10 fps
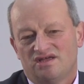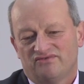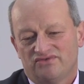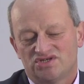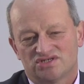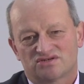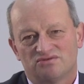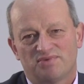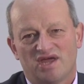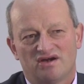If you just
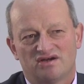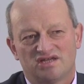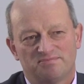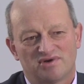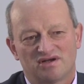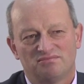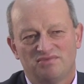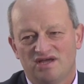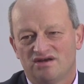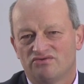compare a typical
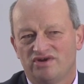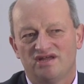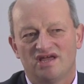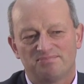meter reading